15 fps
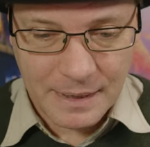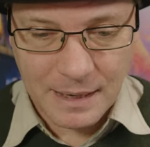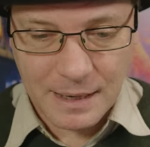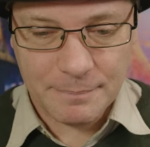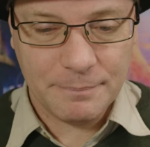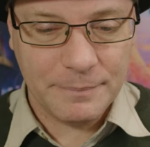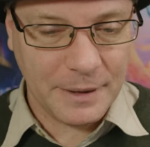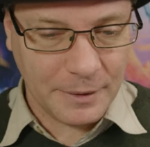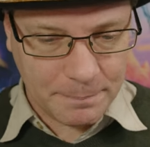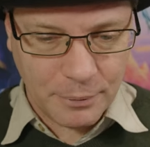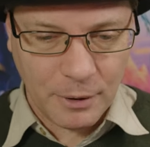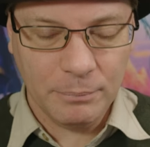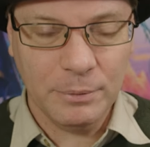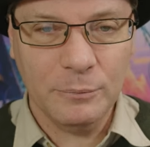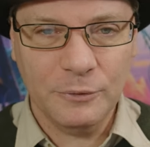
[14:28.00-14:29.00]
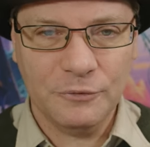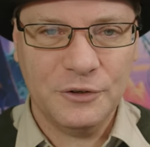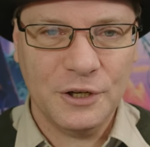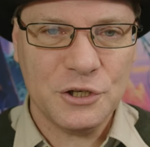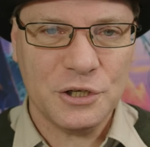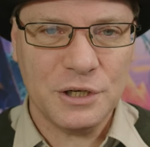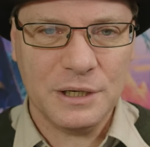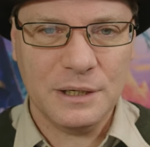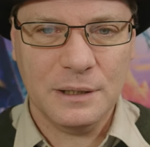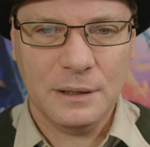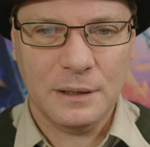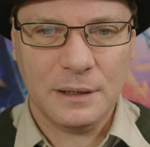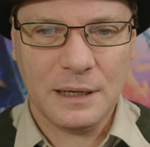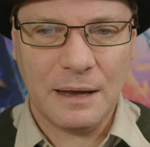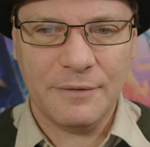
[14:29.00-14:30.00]
Uh, now the problem with ditching
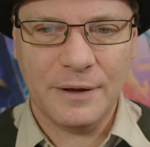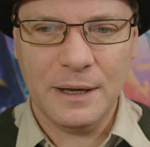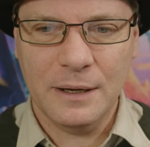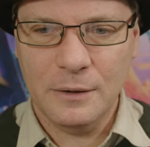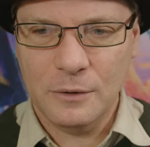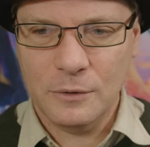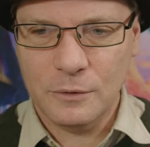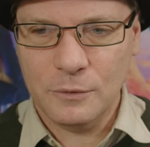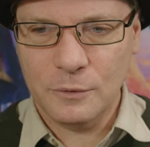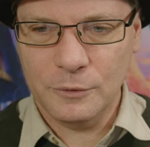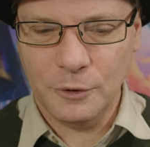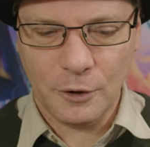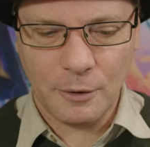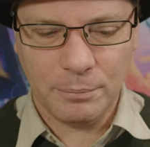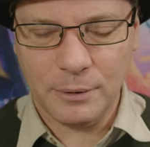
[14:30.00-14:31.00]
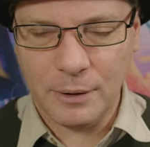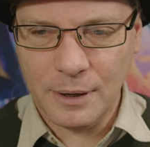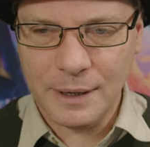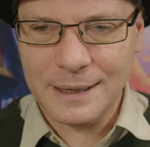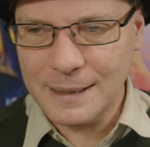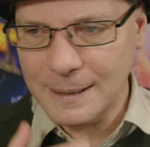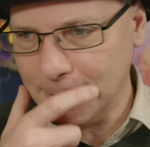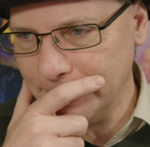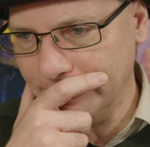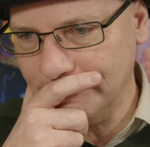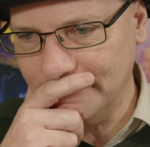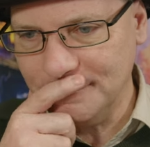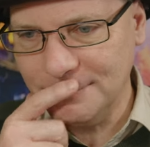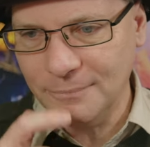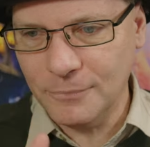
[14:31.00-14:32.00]
cover or not applying it
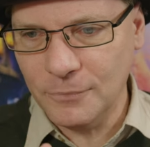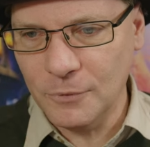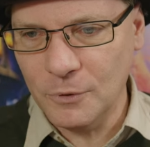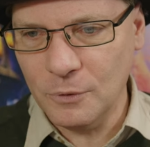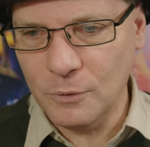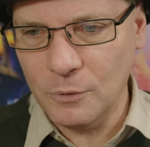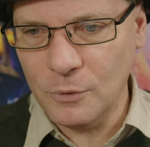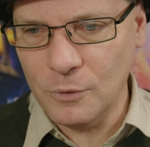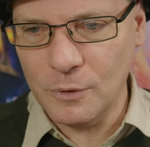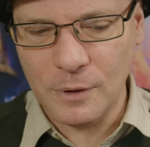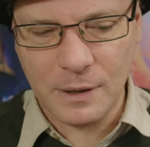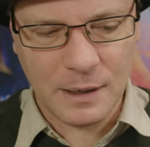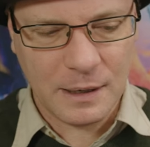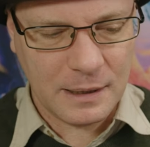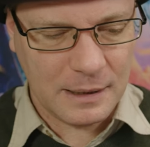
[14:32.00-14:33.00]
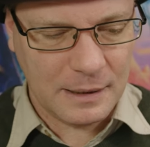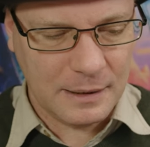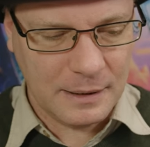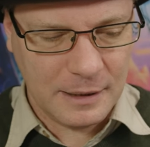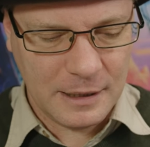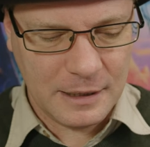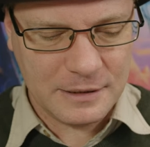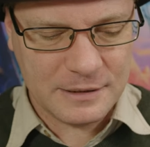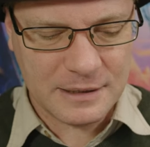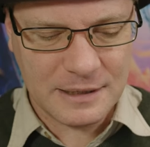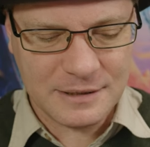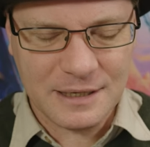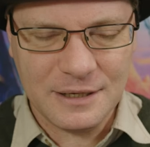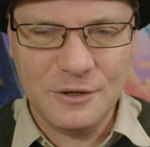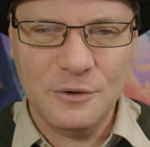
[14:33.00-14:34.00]
or is
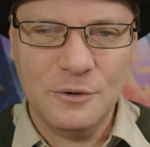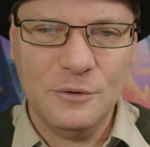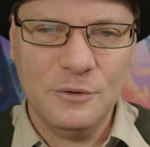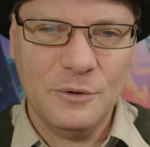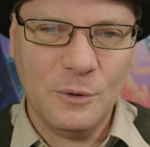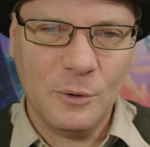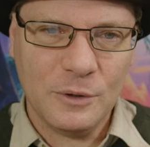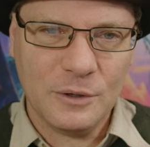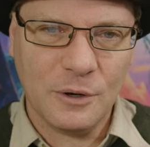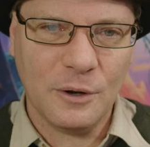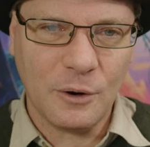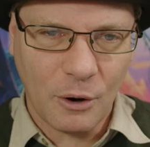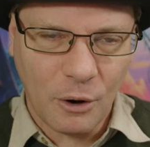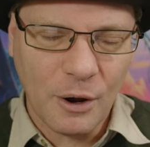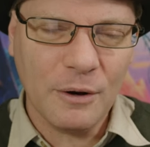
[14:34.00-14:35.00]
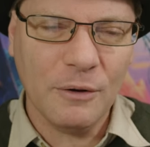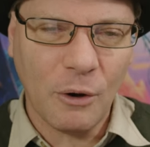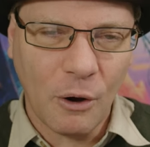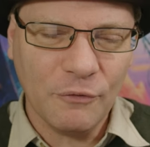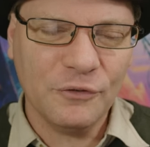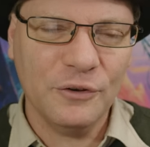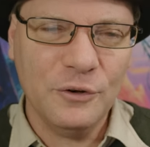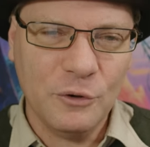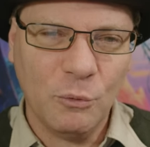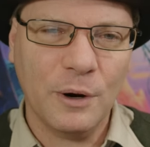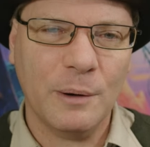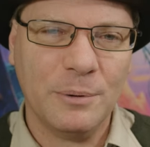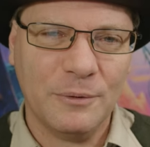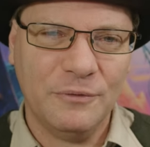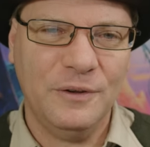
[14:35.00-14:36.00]
is that you you kind of, I know often you
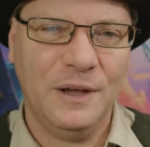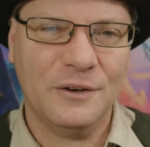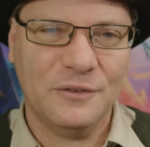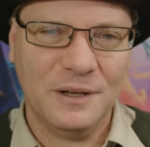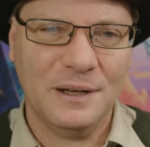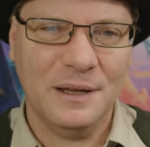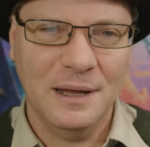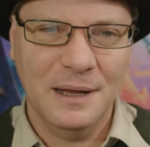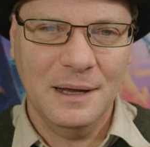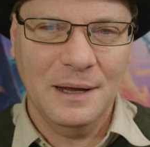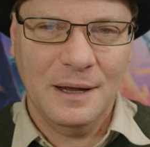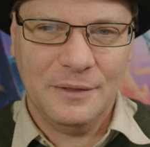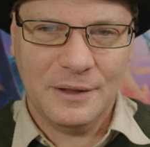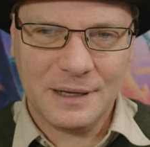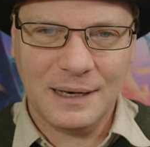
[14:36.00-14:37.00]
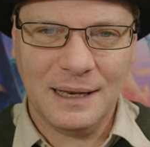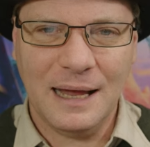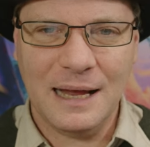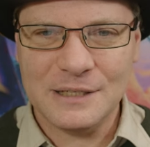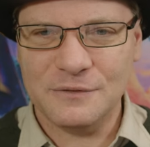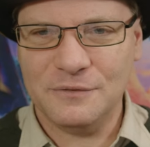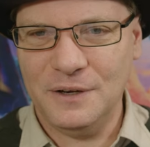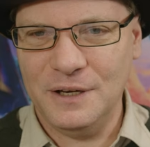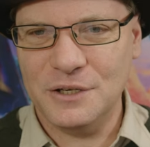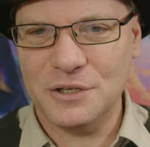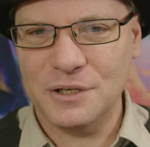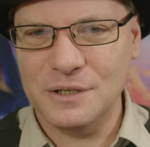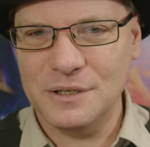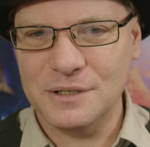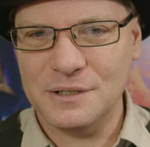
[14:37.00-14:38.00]
wind up affecting the class
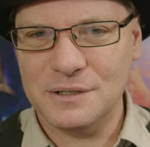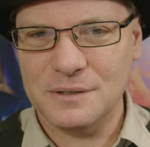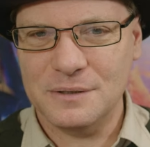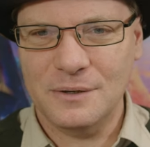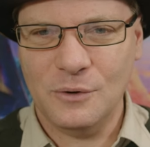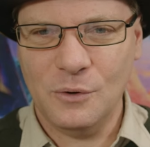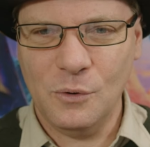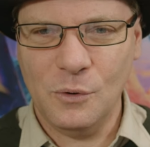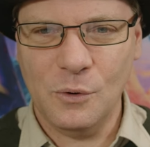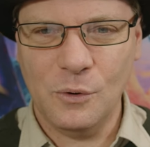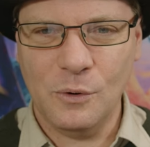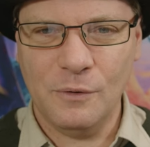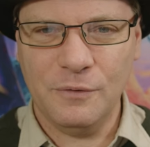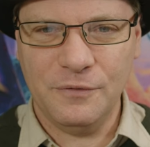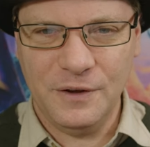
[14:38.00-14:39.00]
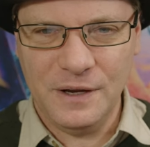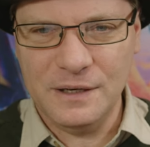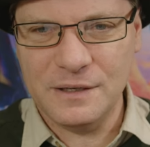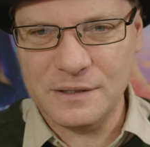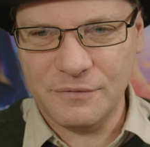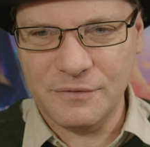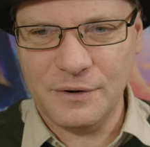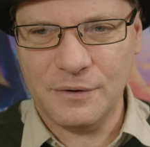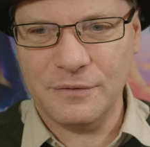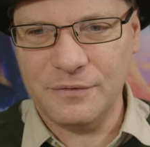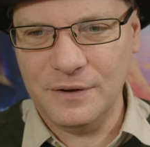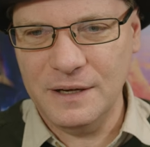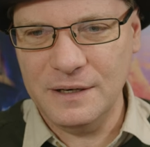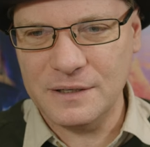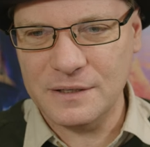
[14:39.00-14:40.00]
features or feats if there are
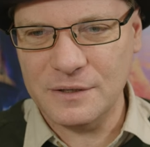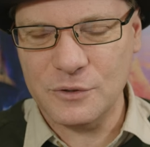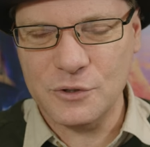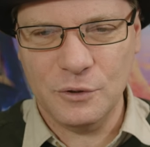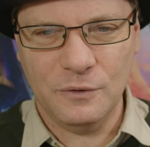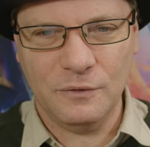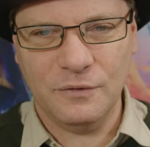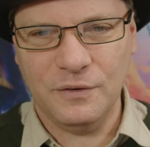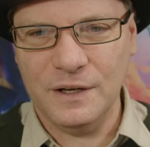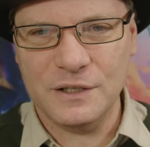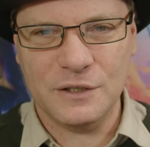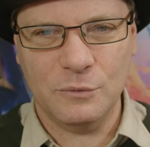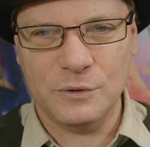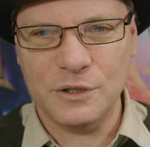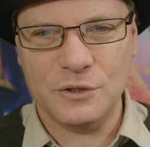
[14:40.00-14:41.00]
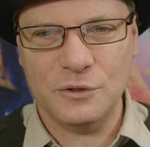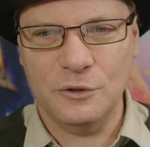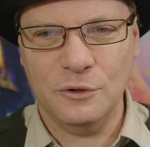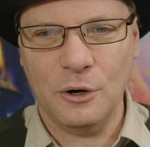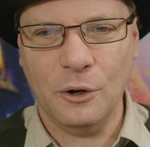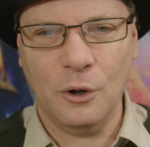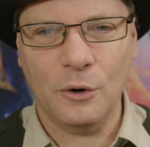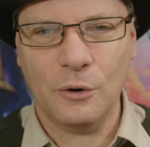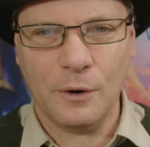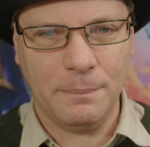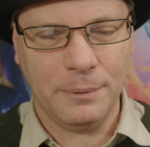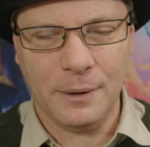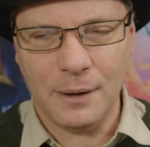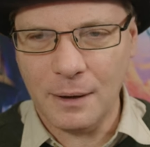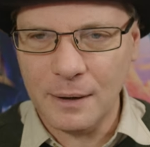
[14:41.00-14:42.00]
feats there are certain feats that would just no longer
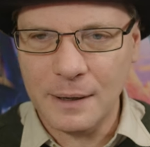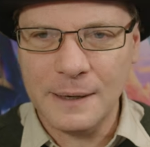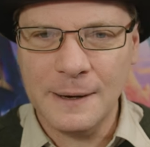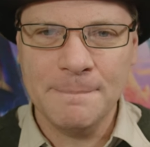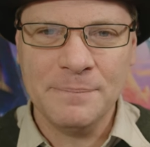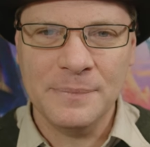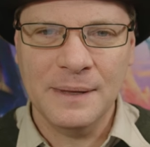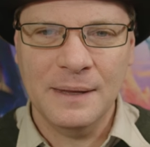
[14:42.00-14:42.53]
apply